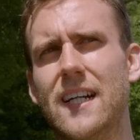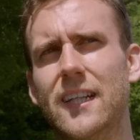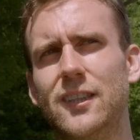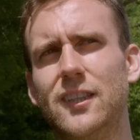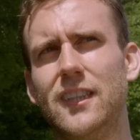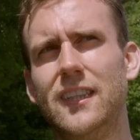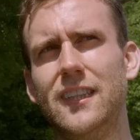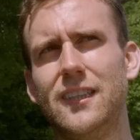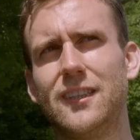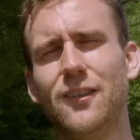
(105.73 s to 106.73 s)
and
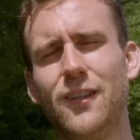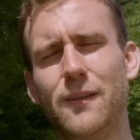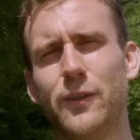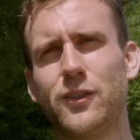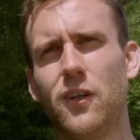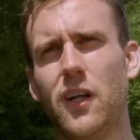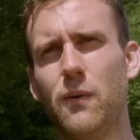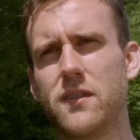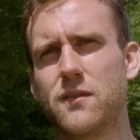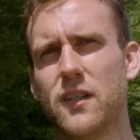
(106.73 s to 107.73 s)
she slowly but surely
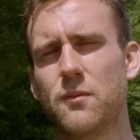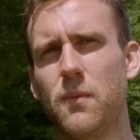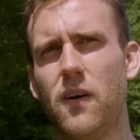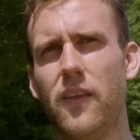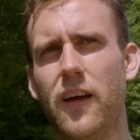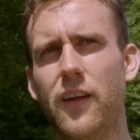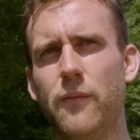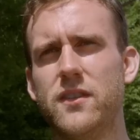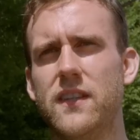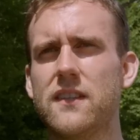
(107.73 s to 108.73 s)
wants to explore that, and
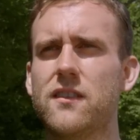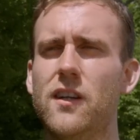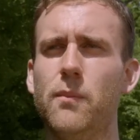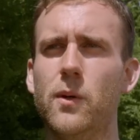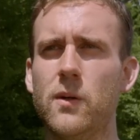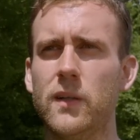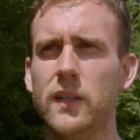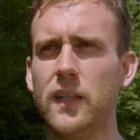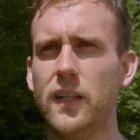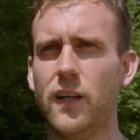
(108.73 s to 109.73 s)
obviously that's going to put
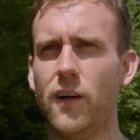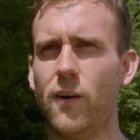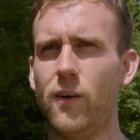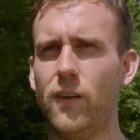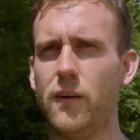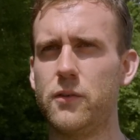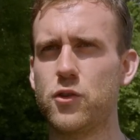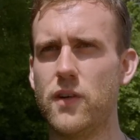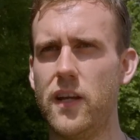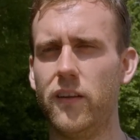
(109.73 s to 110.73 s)
a whole lot of
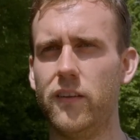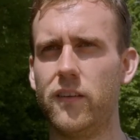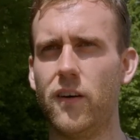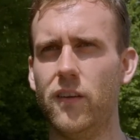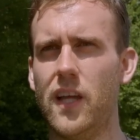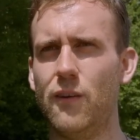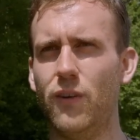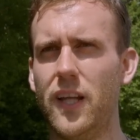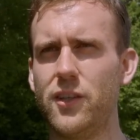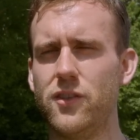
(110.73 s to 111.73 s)
strain on on their
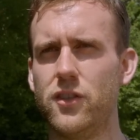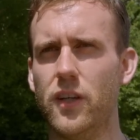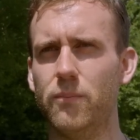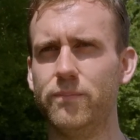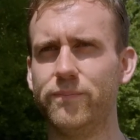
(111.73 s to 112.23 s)
relationship.